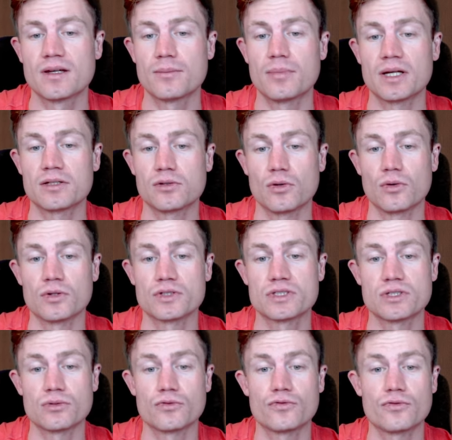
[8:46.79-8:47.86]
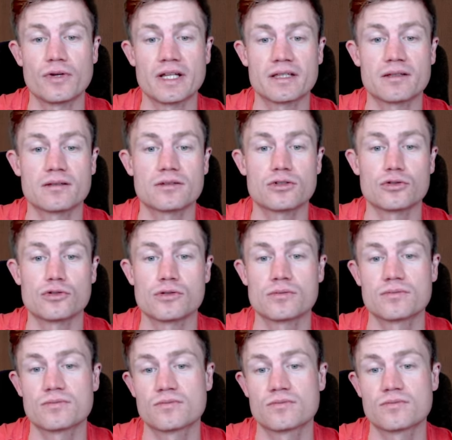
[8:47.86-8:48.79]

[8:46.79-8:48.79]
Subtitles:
but also threaten to